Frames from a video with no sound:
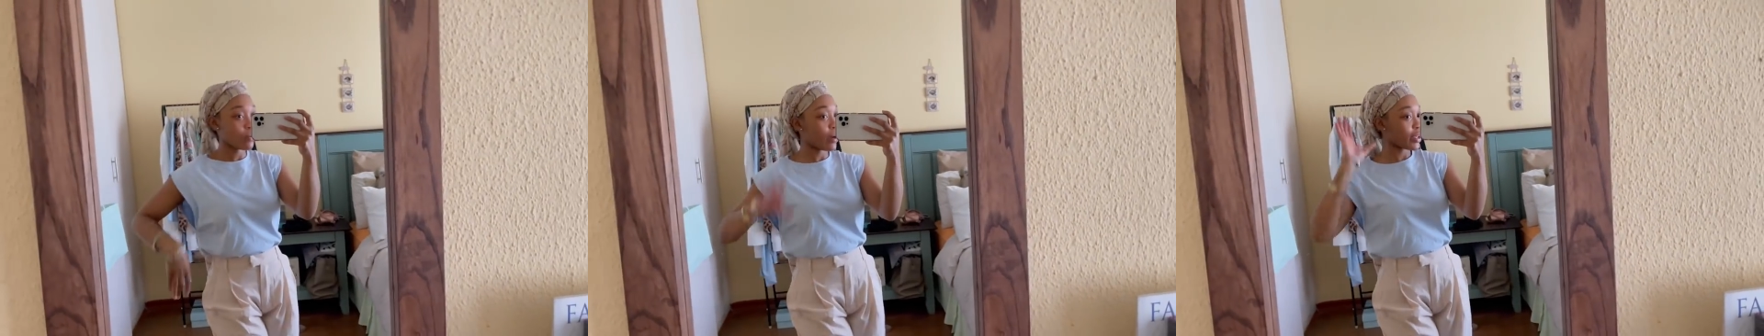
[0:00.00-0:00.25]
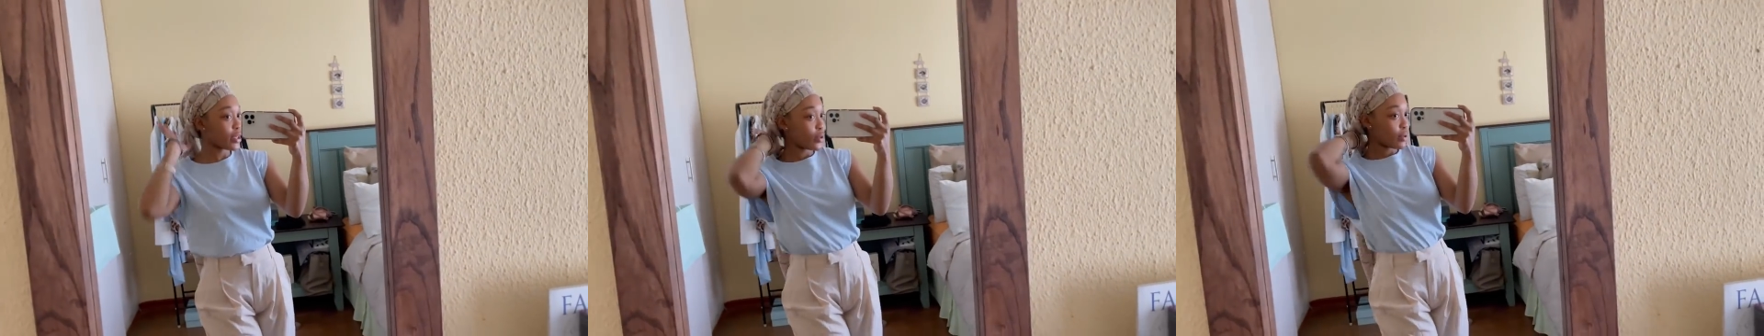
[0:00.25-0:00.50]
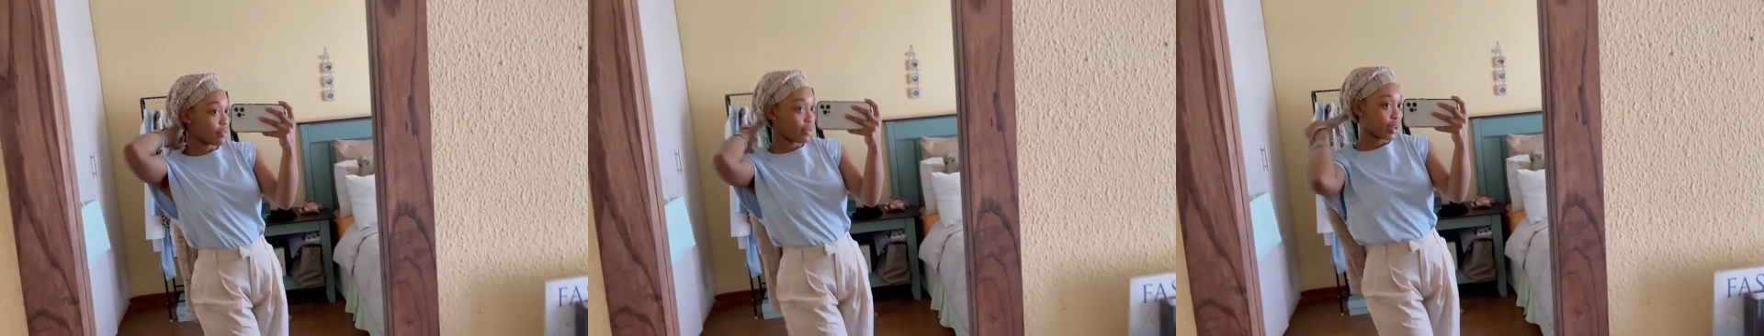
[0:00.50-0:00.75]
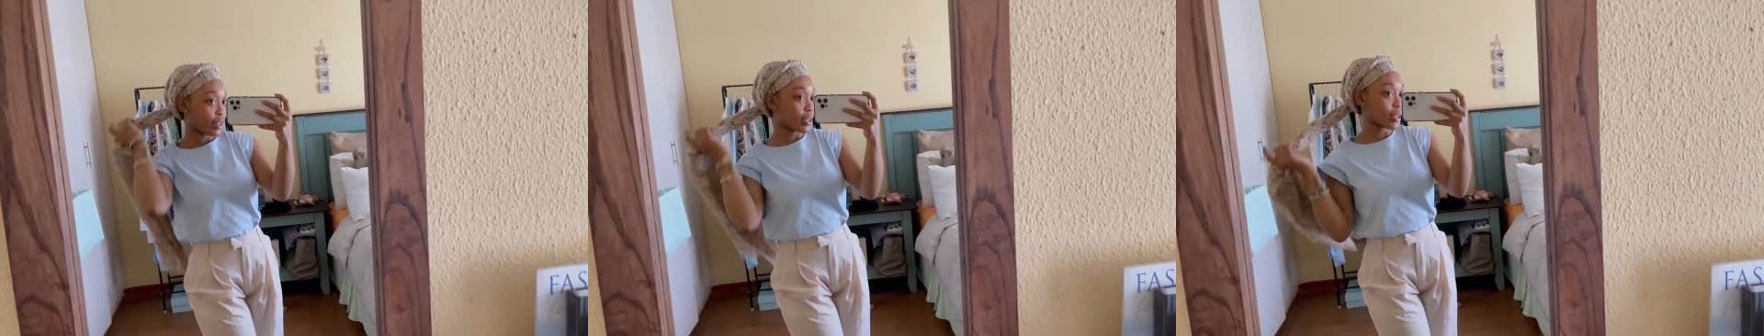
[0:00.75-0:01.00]
quite cute, if
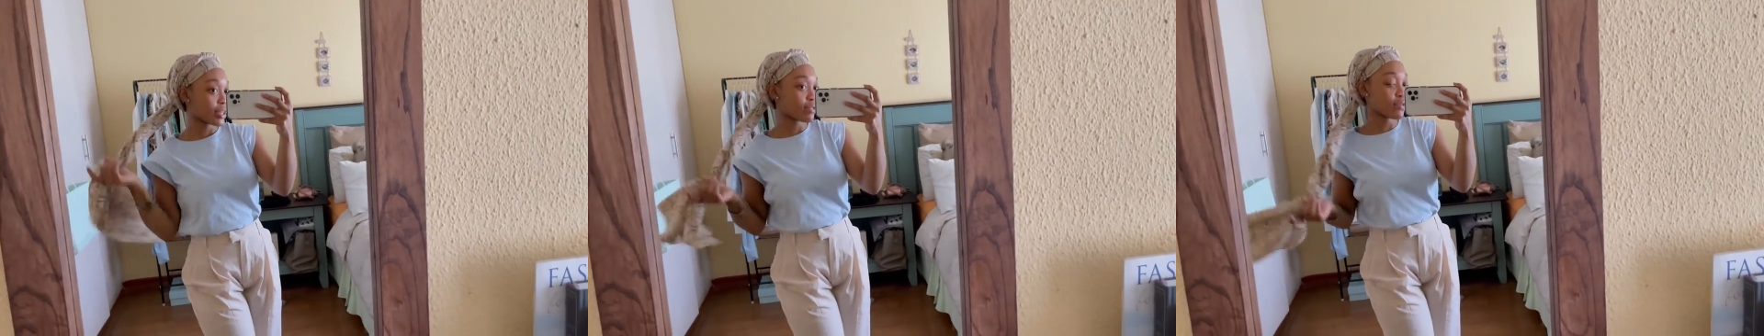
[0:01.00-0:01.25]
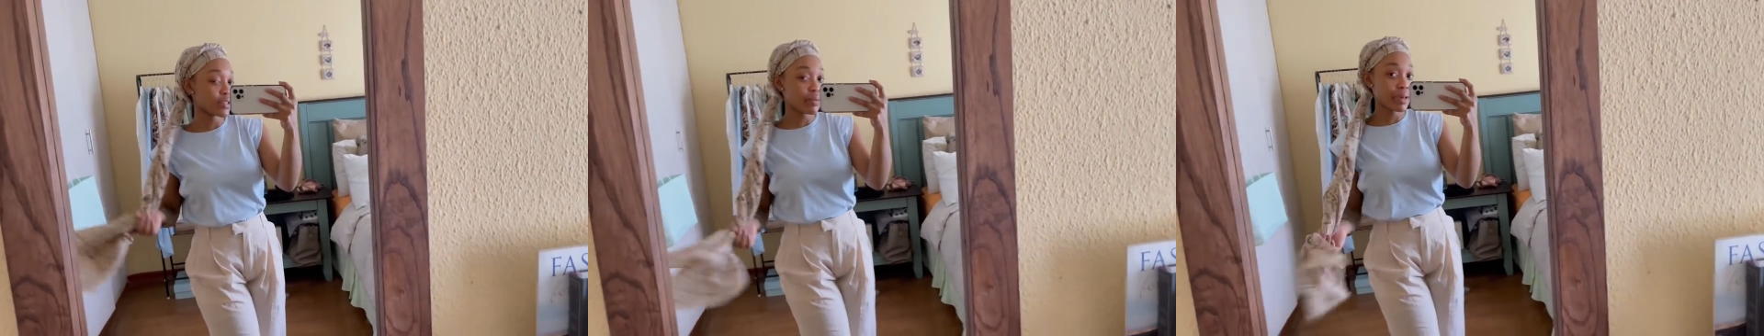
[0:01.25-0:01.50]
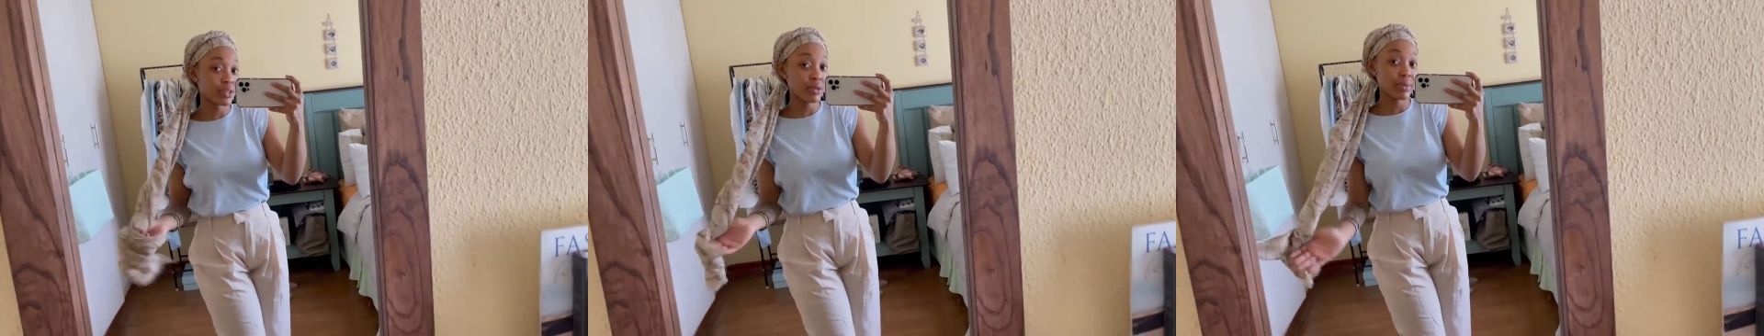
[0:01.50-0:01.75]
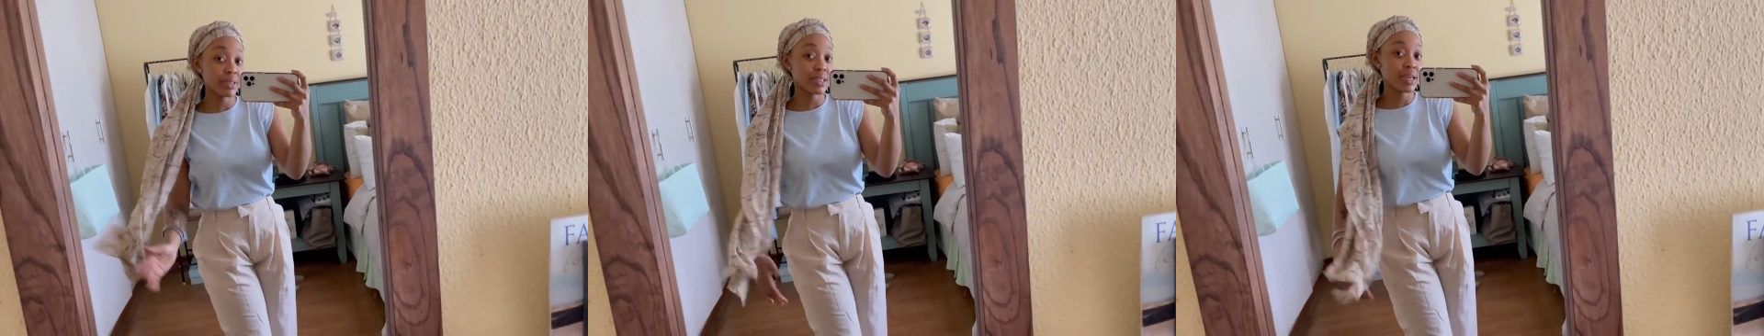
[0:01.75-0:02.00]
anything. So first i I'm actually
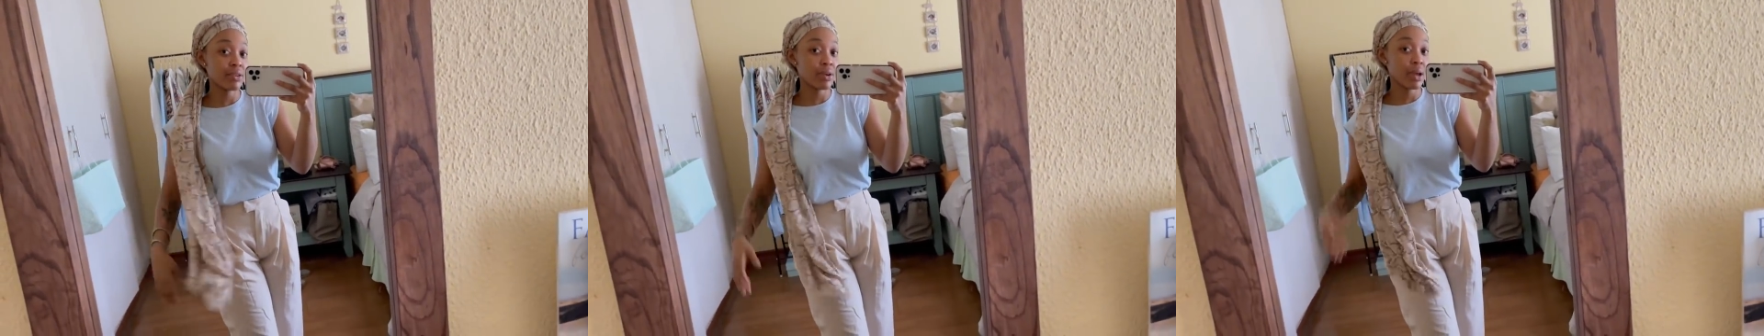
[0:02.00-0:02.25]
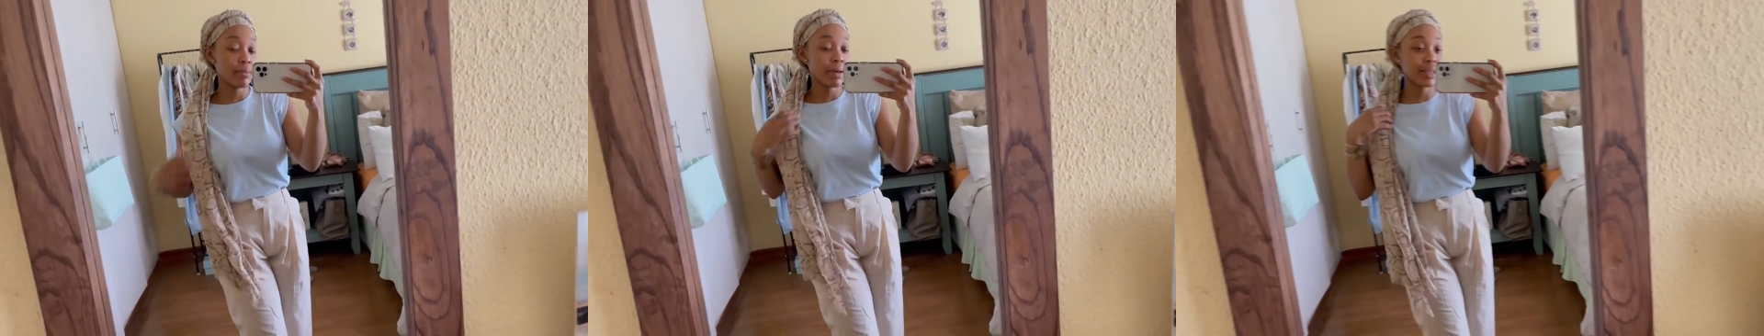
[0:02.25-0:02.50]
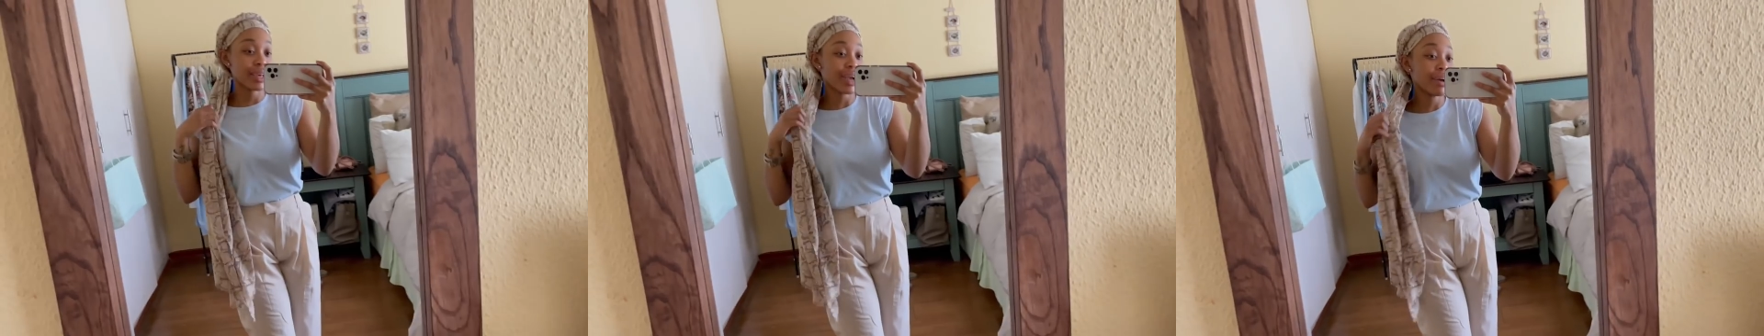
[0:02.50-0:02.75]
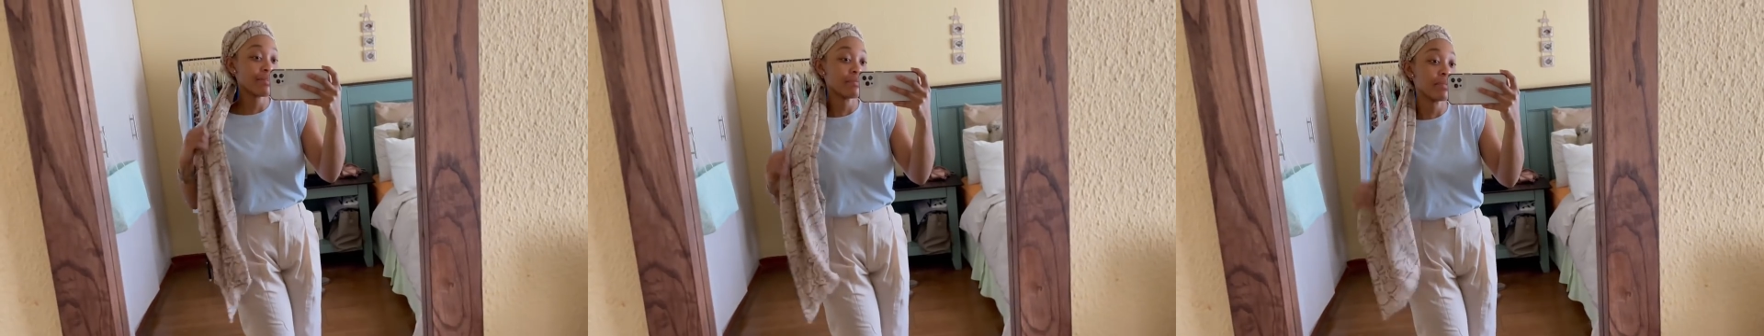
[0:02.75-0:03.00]
with this head wrap and like
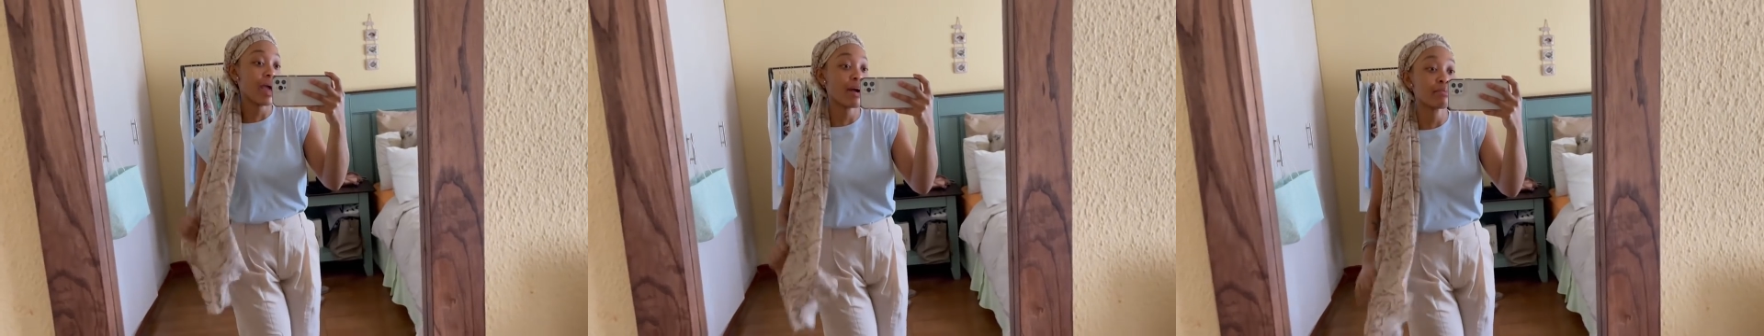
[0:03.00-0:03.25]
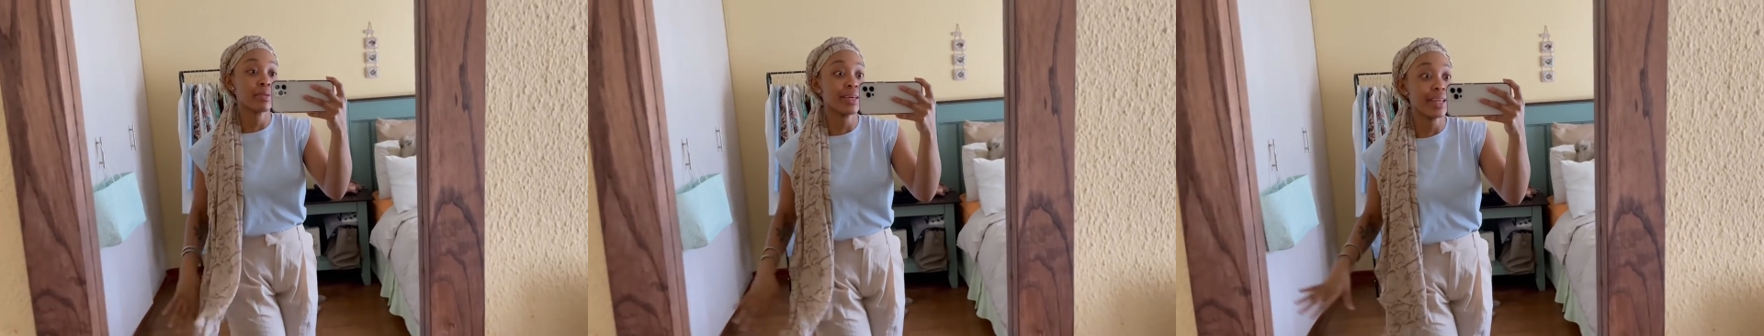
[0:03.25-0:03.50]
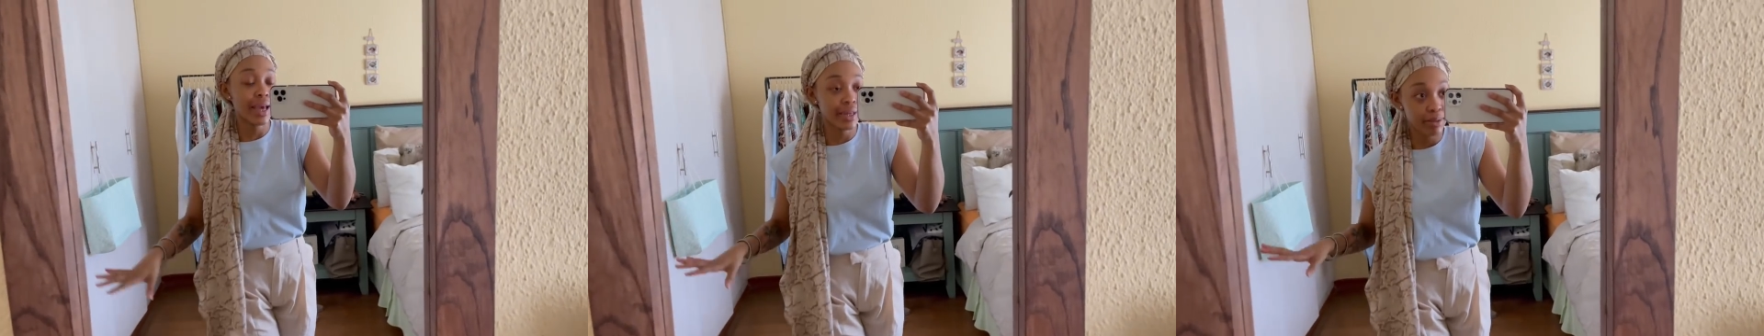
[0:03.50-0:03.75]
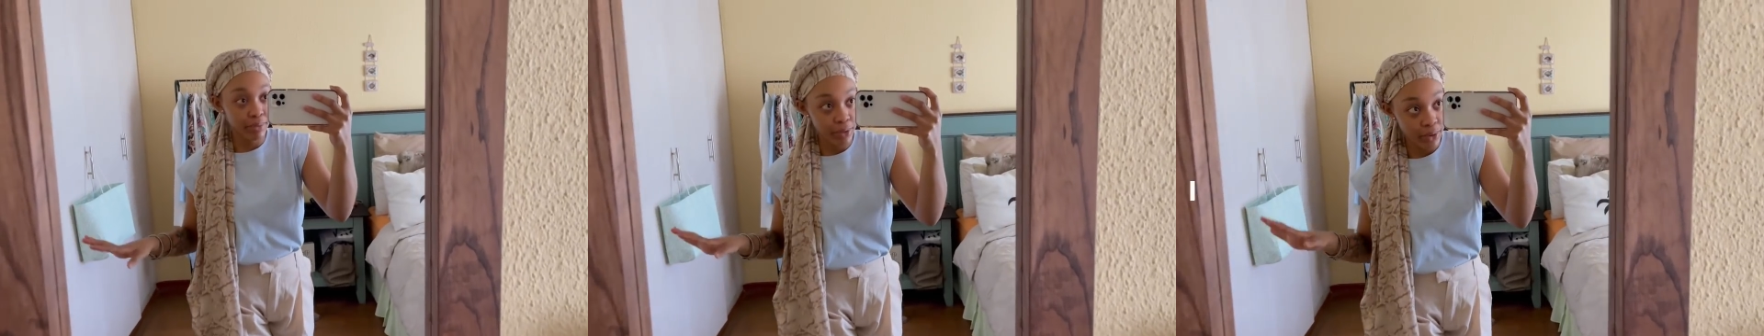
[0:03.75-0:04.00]
I've I've been
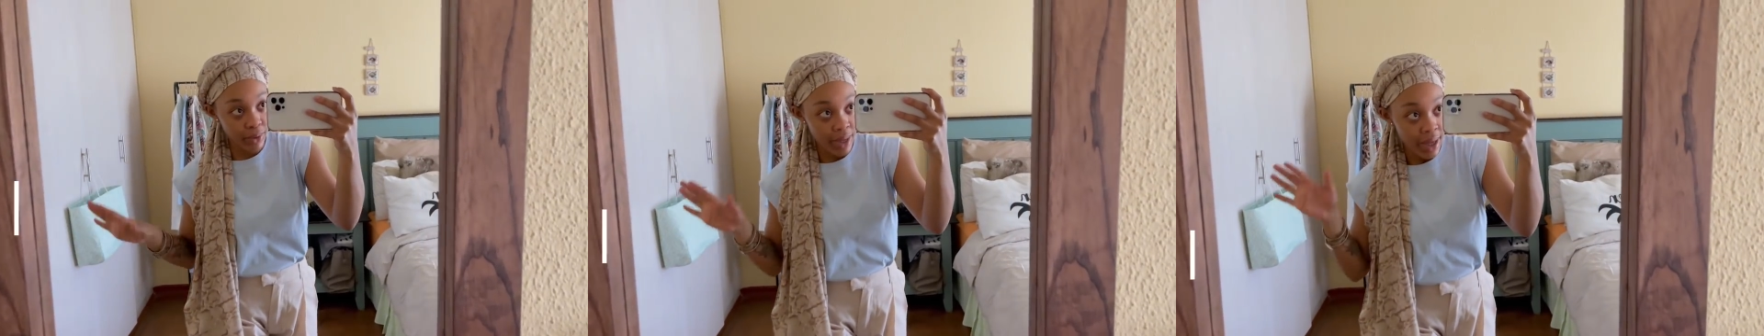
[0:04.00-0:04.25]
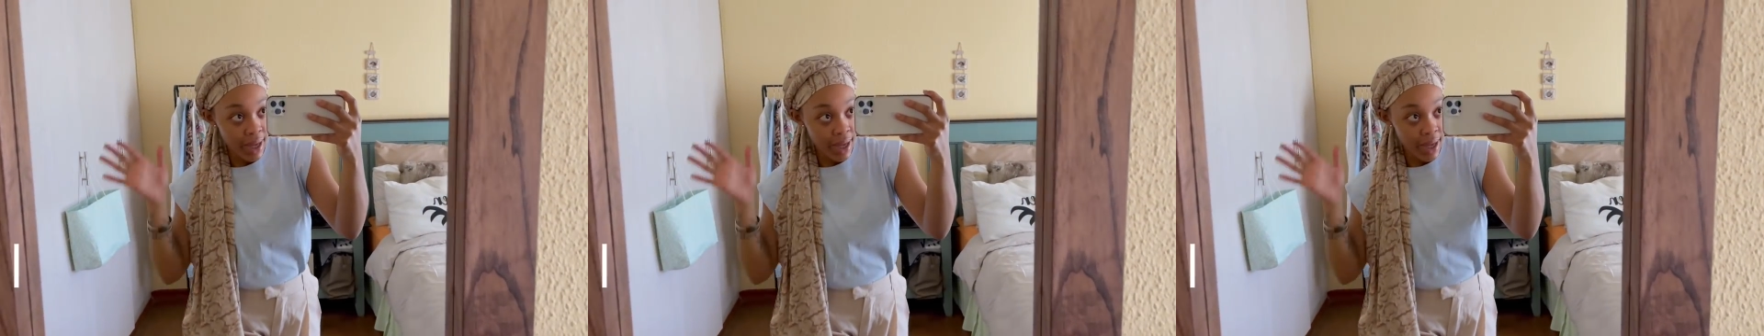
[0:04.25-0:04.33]
headed, bro.